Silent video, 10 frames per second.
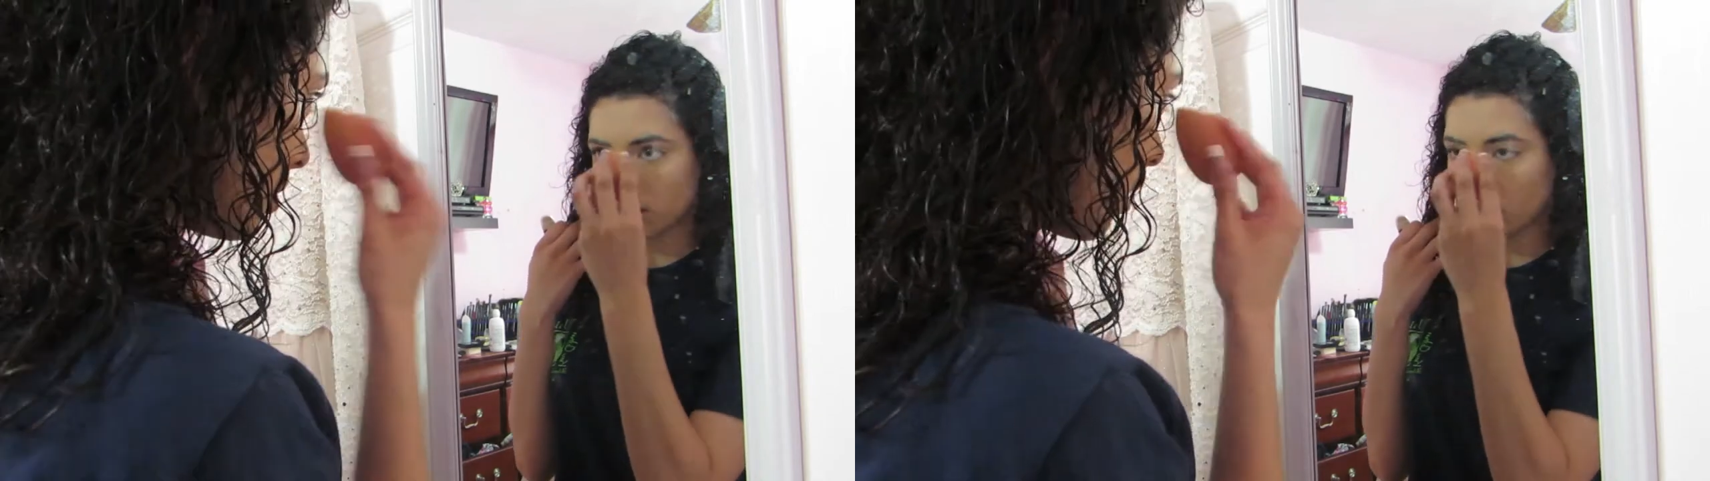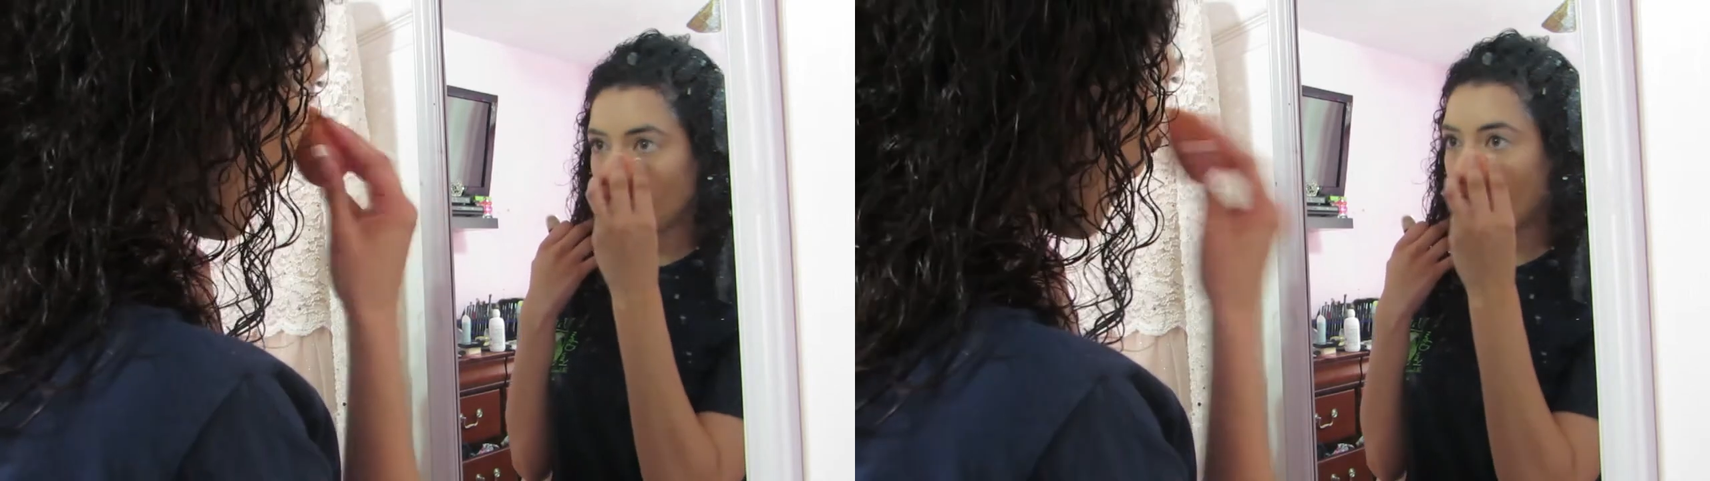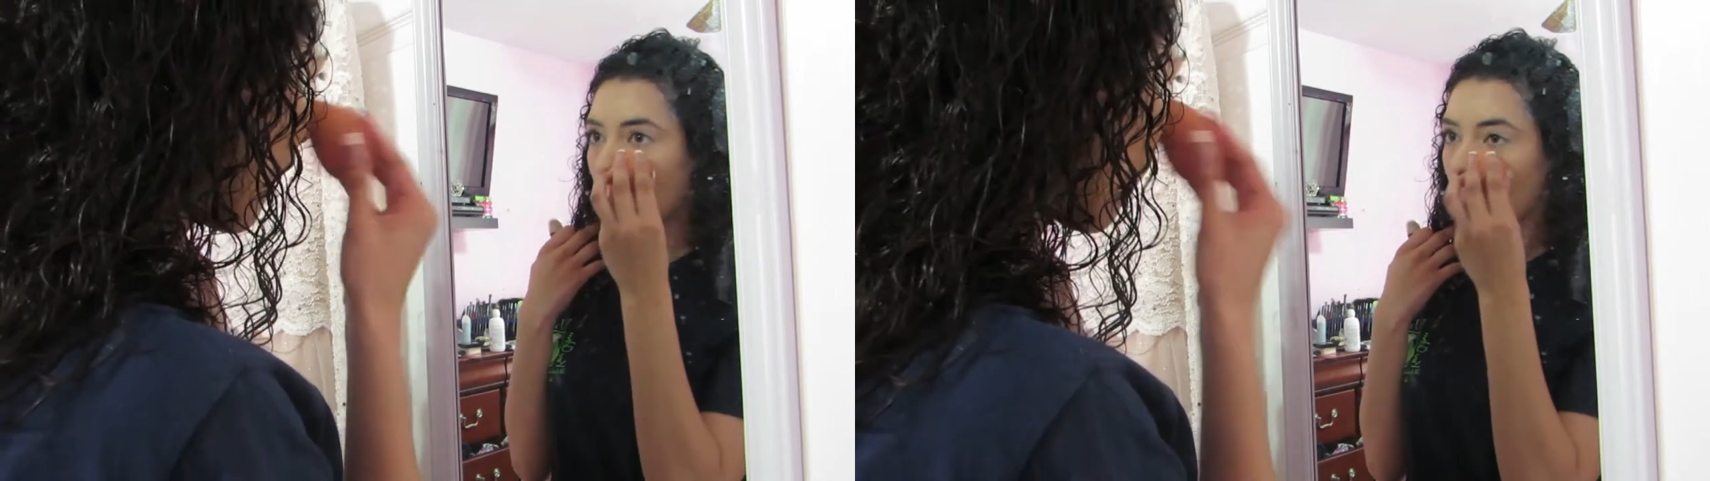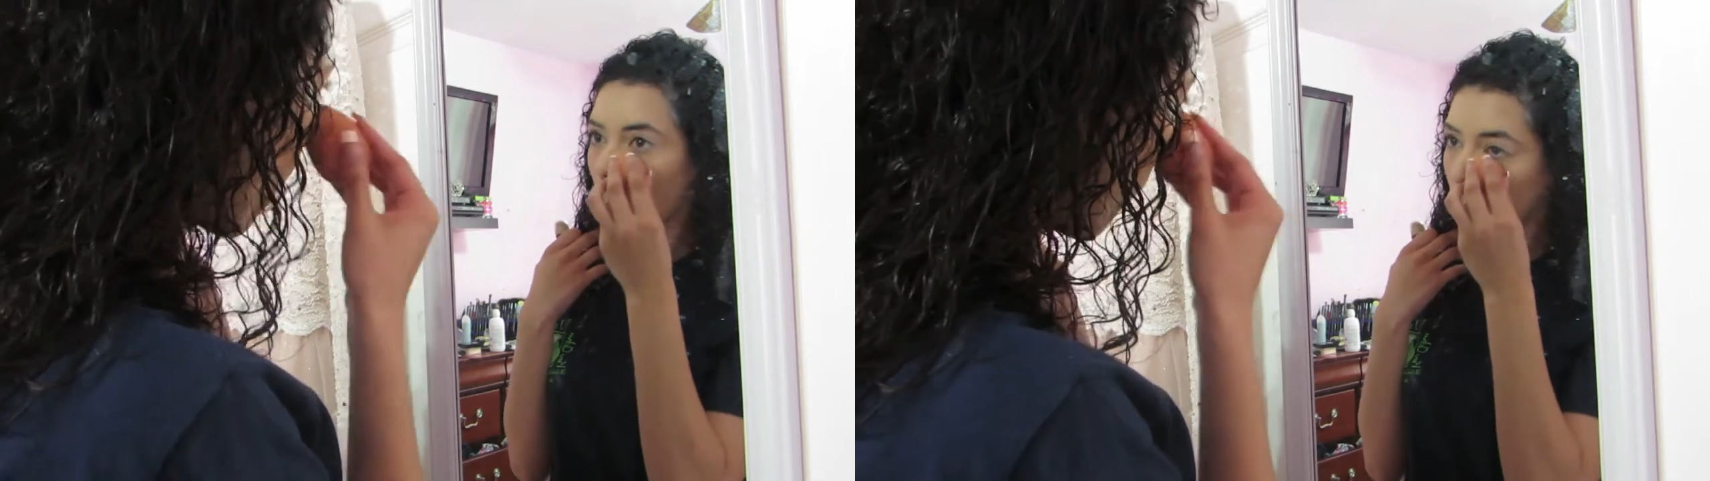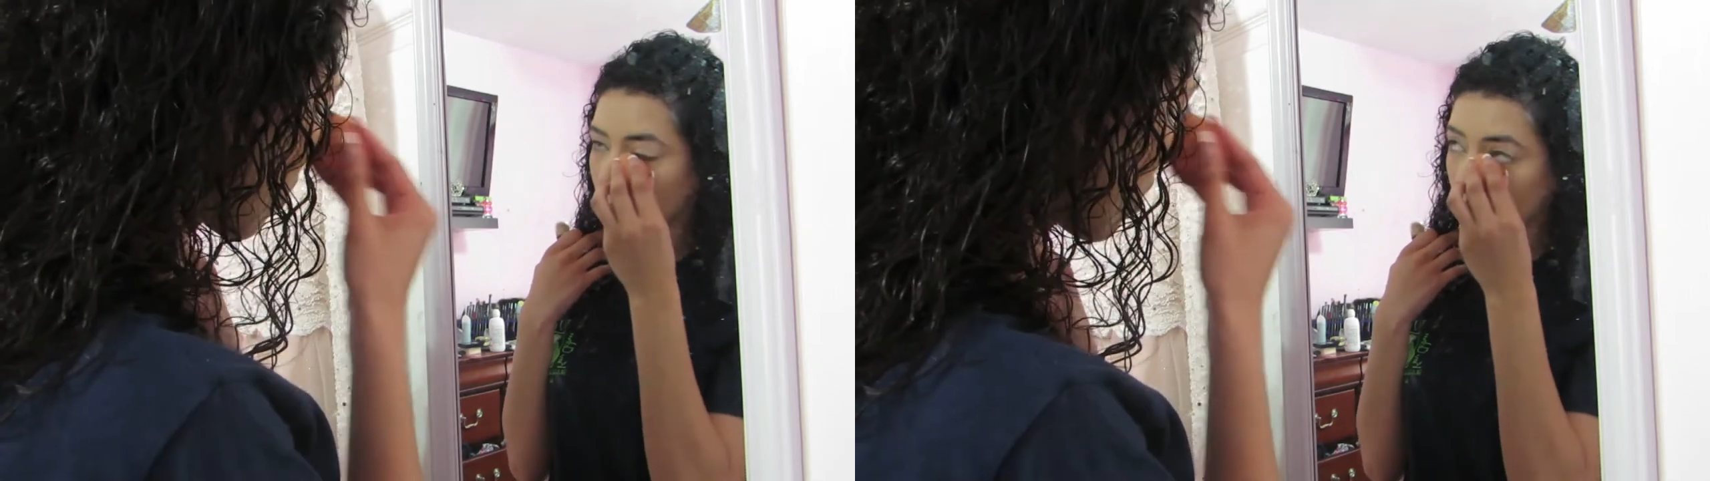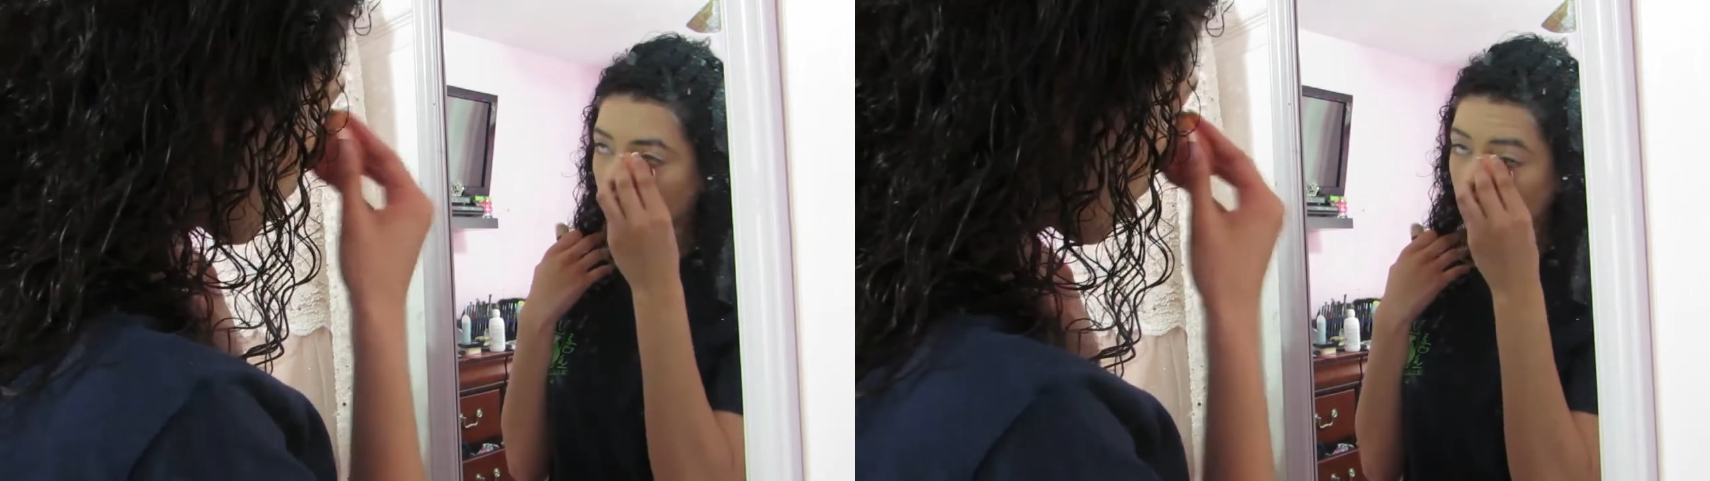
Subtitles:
telling me to do it